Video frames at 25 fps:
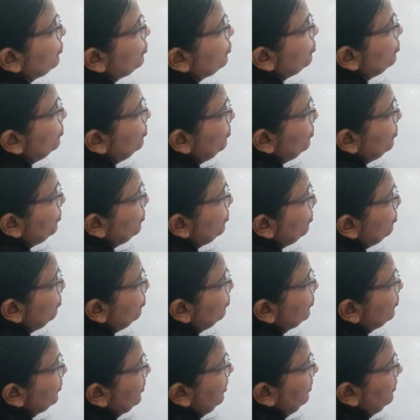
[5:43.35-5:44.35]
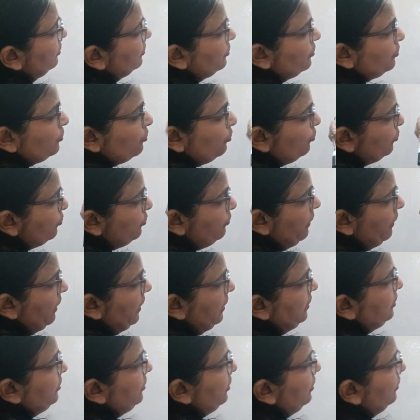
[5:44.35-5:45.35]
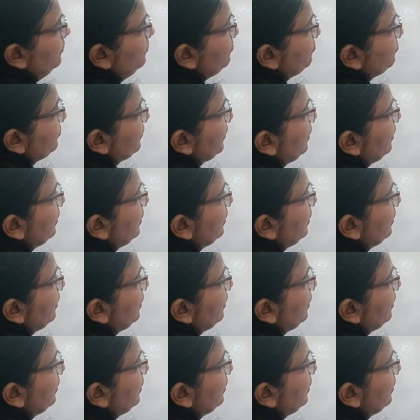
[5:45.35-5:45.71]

2 twos are. So 12 here.